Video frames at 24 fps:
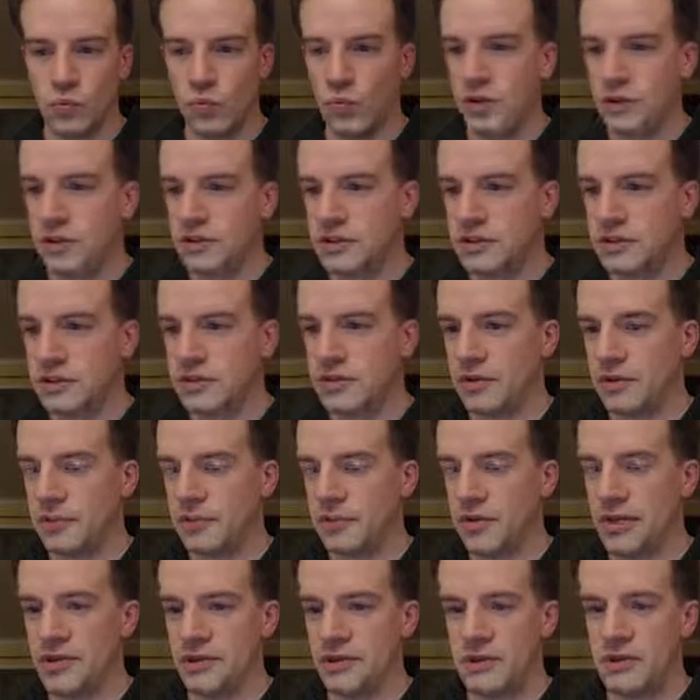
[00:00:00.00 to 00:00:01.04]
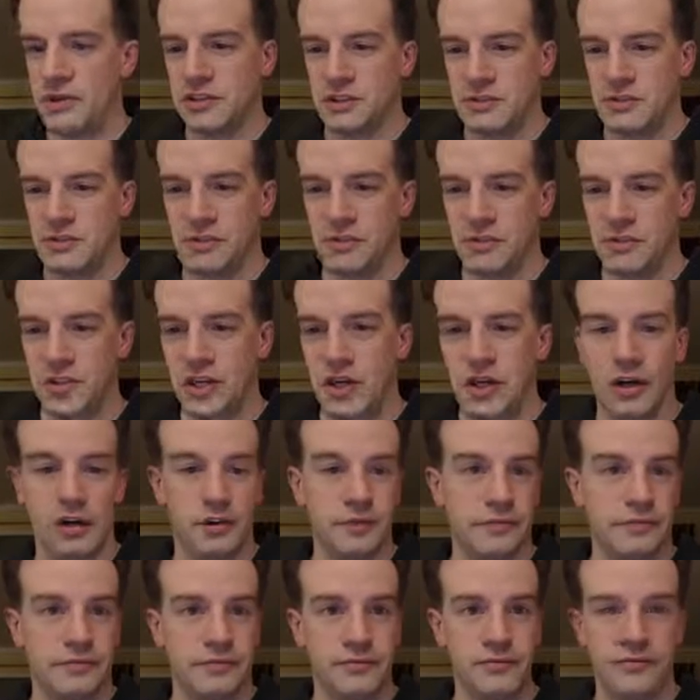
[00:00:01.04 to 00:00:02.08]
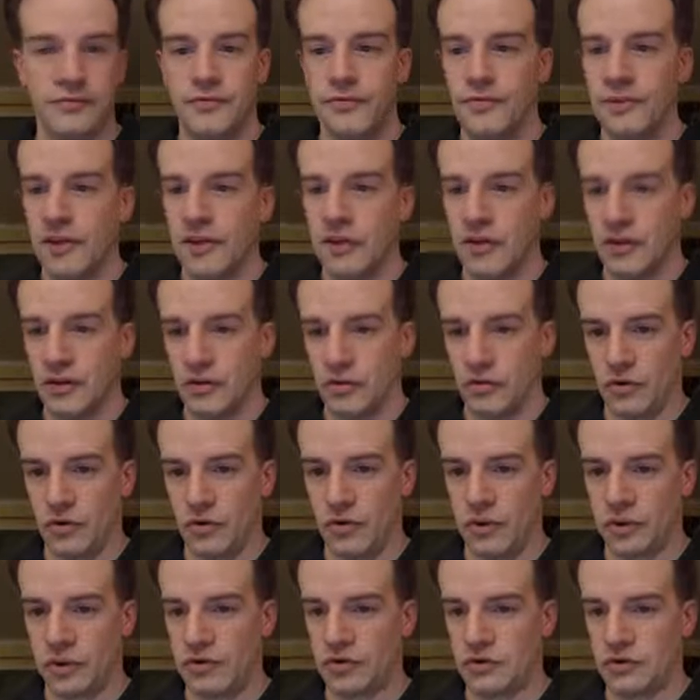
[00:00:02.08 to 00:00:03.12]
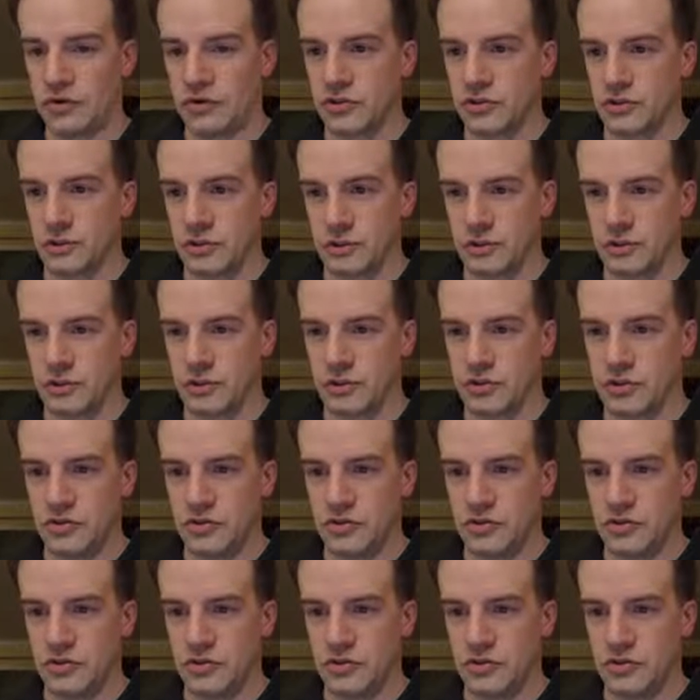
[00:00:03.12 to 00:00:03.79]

what some of the basic symbols are for an electric circuit.